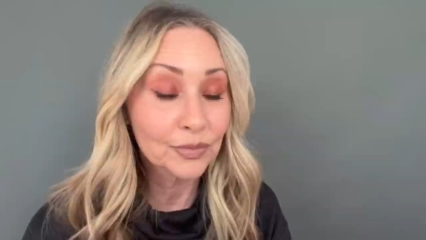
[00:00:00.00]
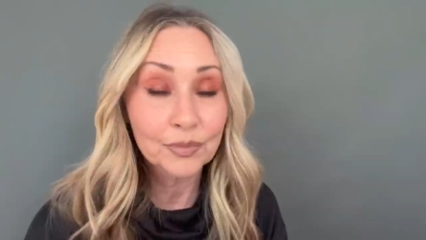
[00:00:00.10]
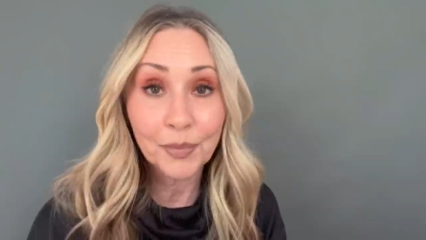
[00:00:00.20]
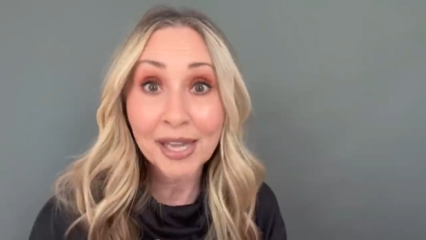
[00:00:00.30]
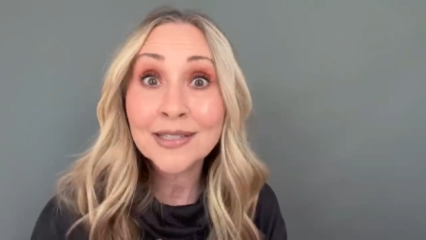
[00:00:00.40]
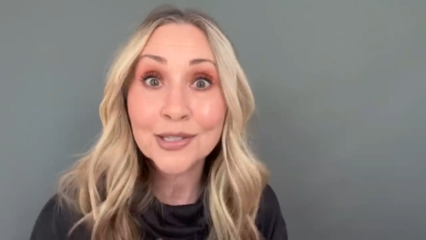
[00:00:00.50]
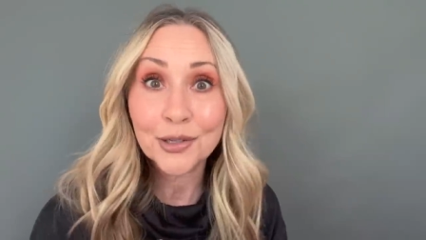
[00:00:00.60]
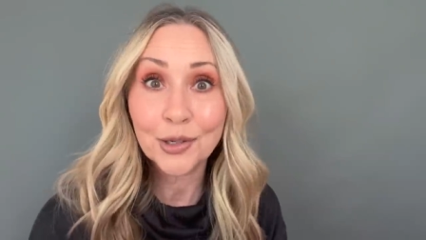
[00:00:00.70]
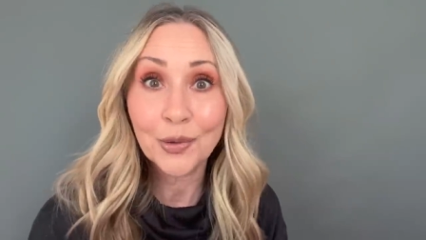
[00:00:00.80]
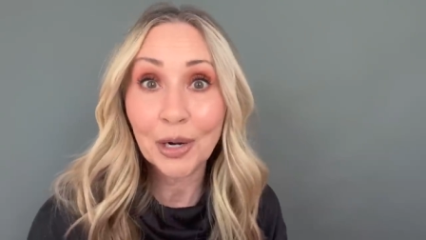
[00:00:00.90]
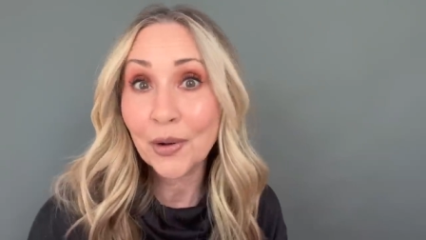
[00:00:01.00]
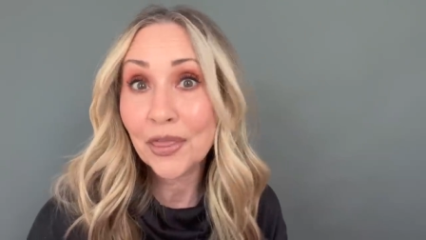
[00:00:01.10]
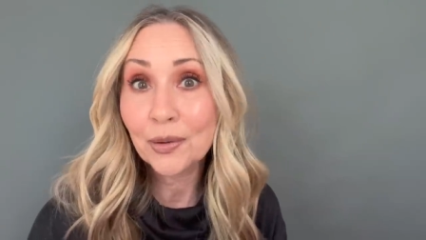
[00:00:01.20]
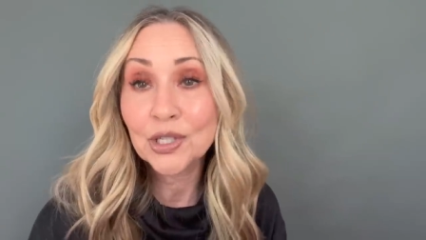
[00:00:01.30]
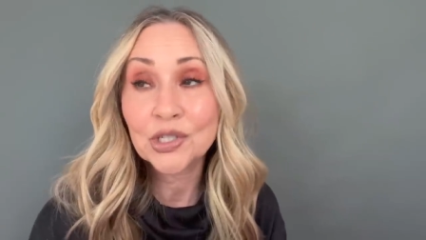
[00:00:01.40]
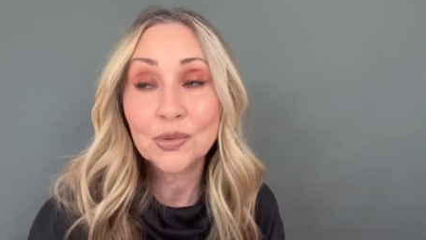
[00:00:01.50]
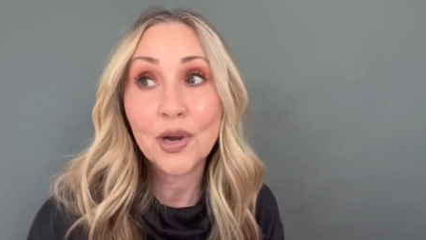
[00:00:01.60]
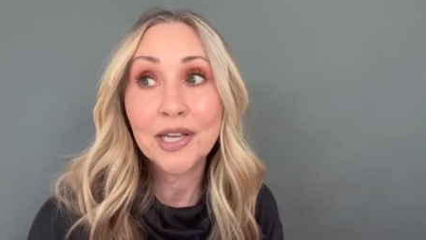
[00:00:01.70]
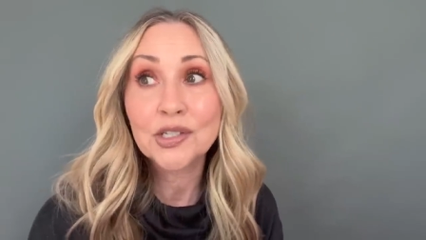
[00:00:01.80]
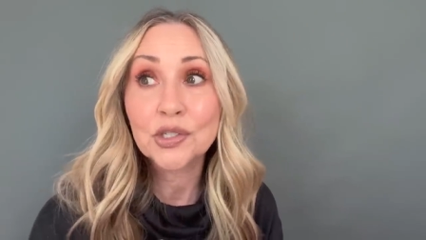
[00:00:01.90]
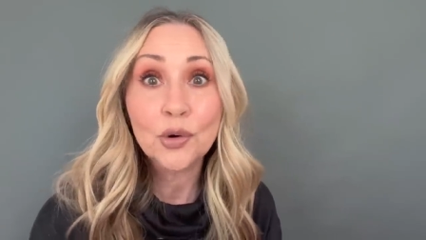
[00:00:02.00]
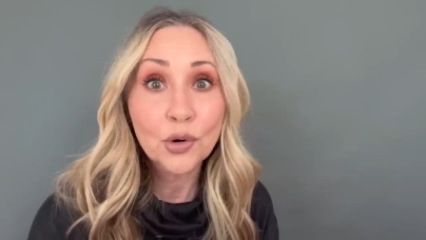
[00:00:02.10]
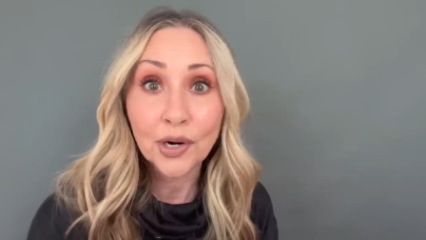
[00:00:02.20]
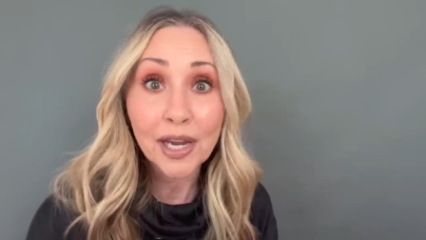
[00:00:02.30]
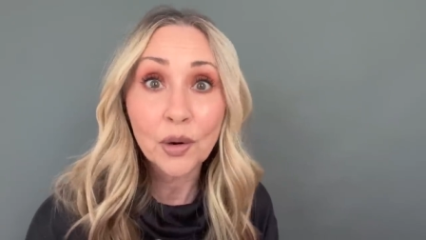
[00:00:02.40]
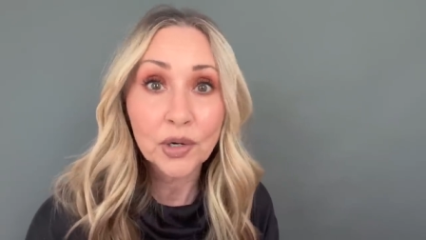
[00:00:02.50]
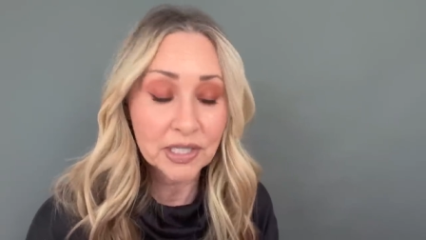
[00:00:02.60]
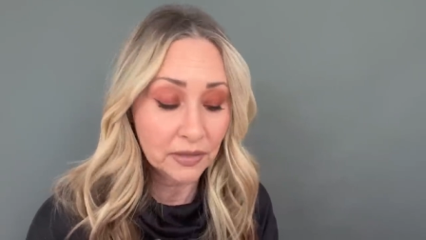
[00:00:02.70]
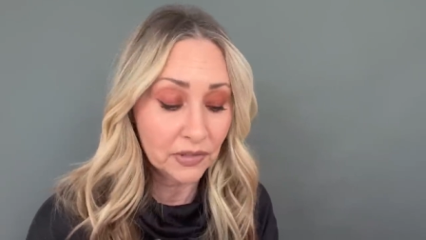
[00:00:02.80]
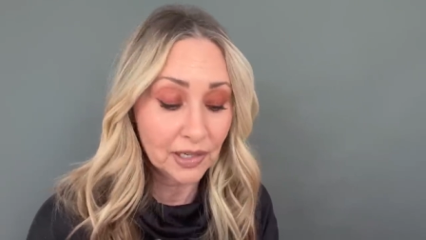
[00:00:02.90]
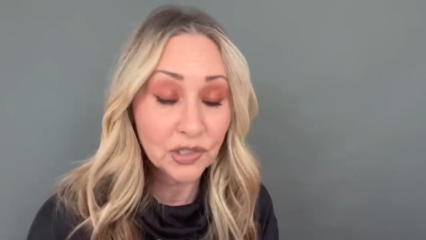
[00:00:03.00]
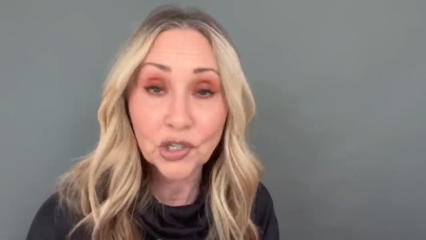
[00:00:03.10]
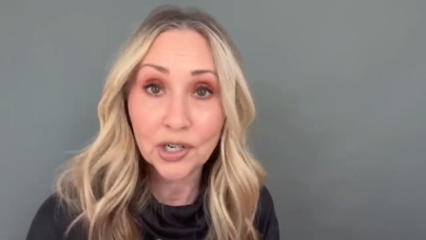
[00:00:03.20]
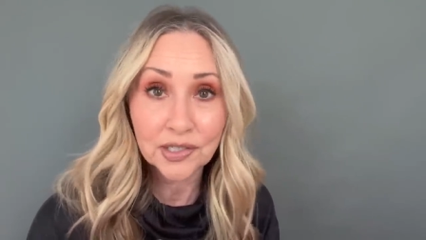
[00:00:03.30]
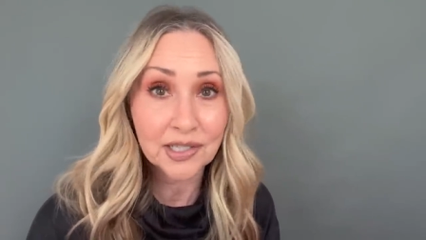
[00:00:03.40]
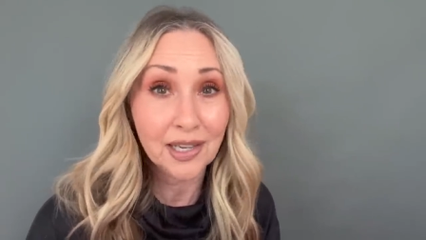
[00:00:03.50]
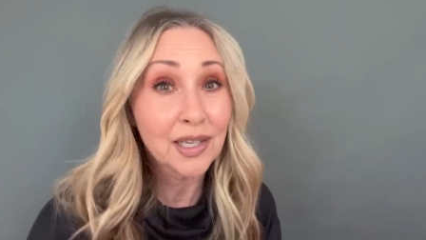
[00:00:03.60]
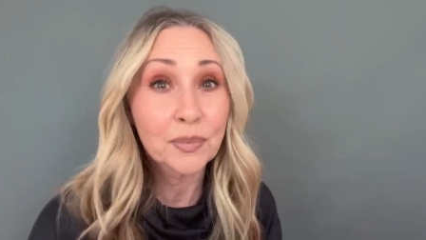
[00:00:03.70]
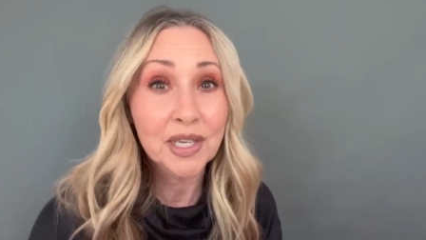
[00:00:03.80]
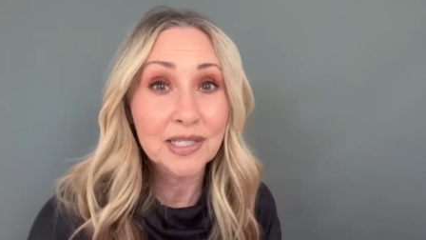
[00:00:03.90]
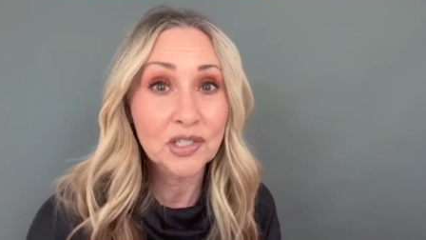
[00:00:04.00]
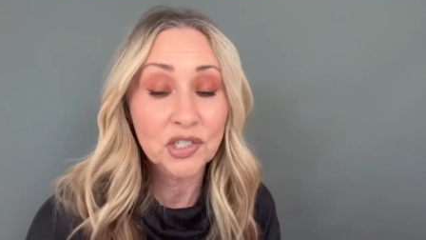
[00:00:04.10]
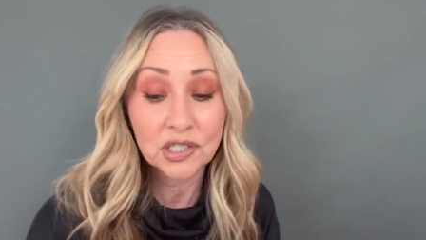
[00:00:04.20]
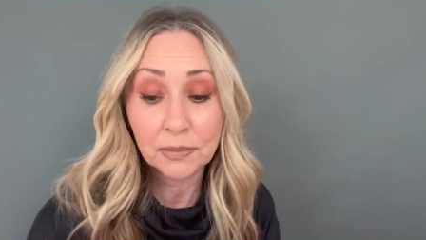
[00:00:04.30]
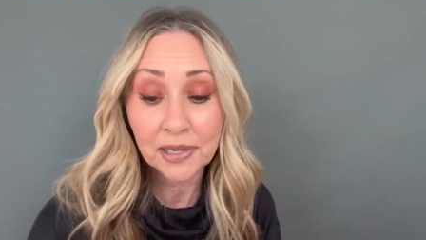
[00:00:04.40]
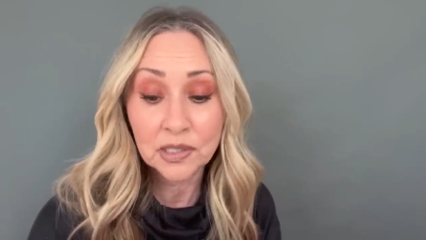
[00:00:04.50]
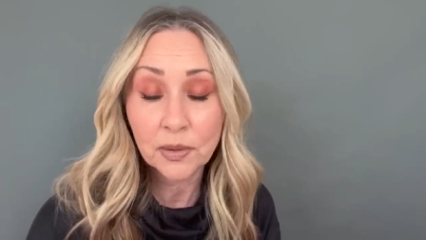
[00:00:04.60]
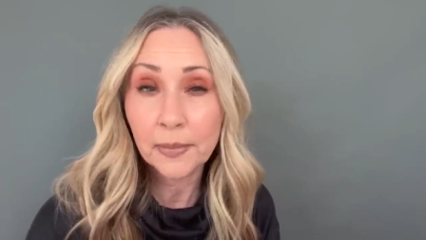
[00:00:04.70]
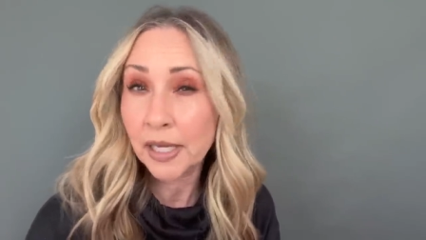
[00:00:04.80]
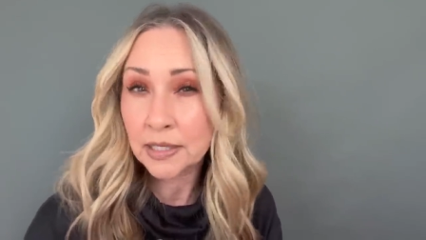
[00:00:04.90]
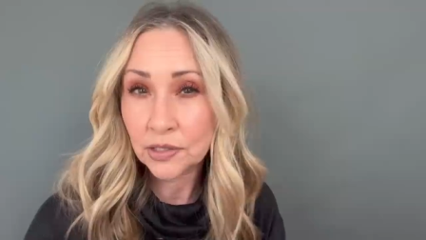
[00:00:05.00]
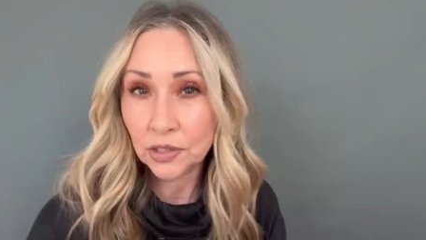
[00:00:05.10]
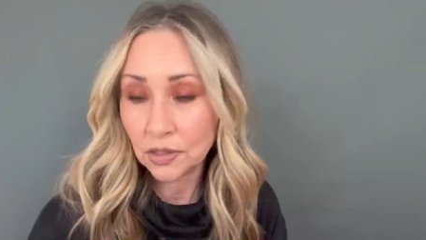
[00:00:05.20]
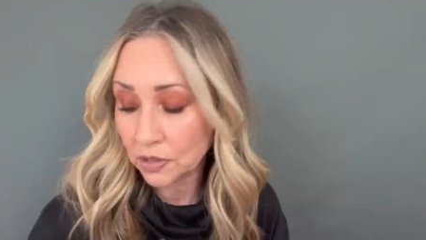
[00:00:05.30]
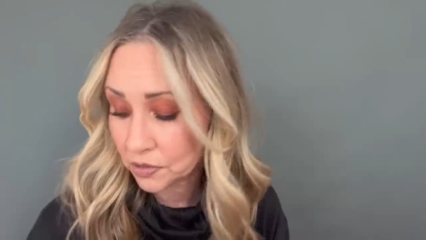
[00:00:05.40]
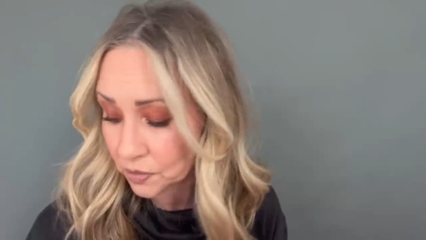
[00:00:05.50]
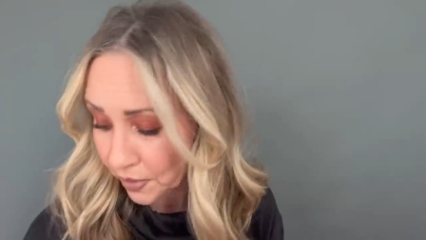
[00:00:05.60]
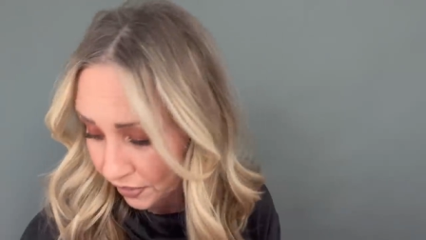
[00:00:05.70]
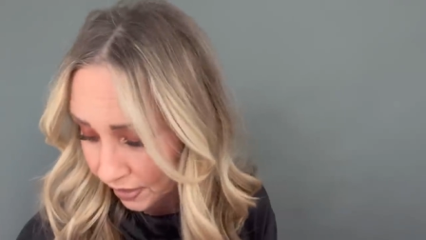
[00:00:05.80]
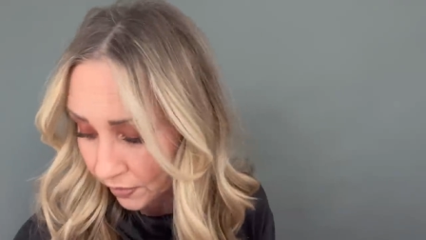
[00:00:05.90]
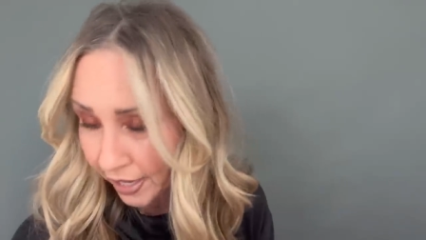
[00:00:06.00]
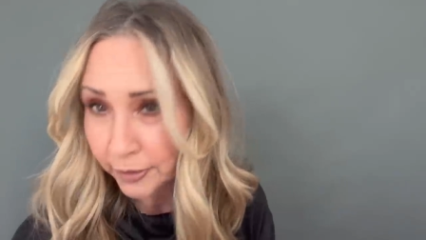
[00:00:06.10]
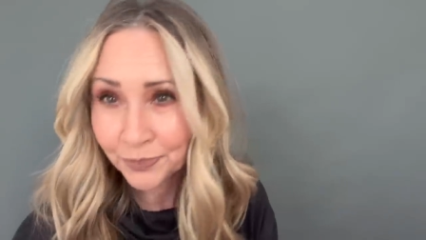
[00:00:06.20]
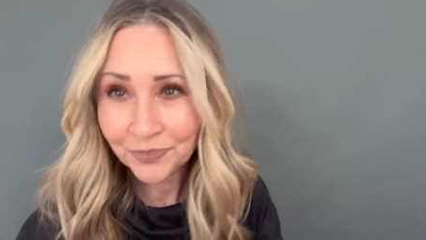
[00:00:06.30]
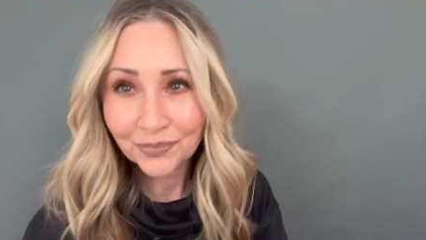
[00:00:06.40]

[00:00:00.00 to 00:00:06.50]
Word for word: pencil you wear with it, which is why it's so great. It works even on dark skin because it just depends what pencil you use with it, okay?